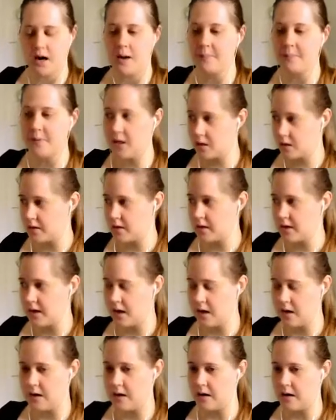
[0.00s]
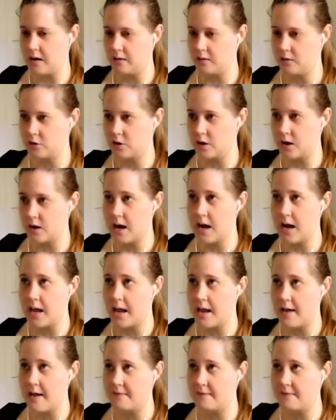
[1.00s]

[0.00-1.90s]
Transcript: I'm not gonna try and